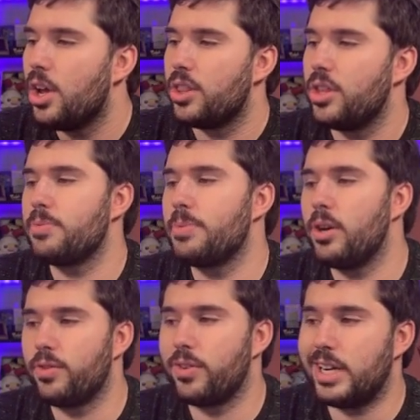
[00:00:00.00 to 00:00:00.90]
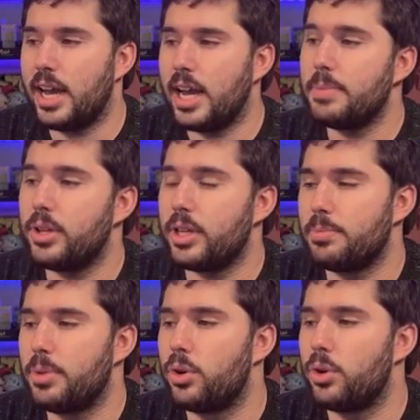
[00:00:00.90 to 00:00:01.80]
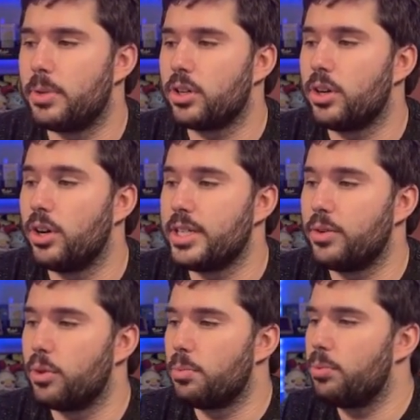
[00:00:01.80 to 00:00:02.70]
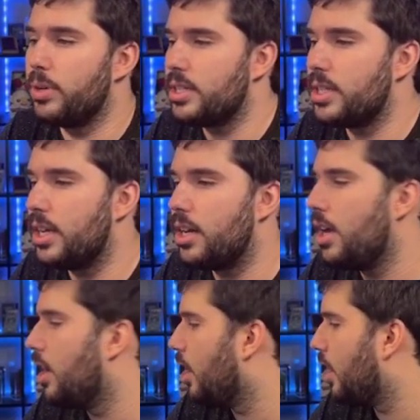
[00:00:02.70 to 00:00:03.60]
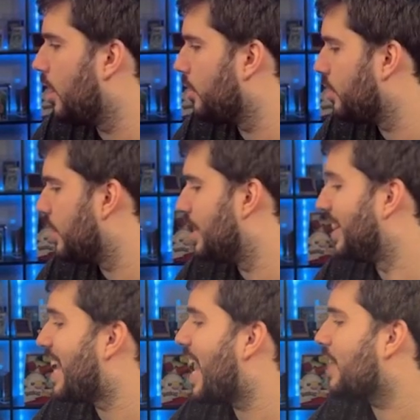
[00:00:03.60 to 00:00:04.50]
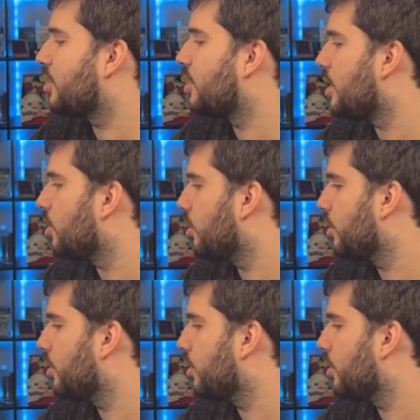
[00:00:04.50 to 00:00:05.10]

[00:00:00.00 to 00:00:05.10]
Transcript: There's been over 9 billion Pokemon cards that were printed last year.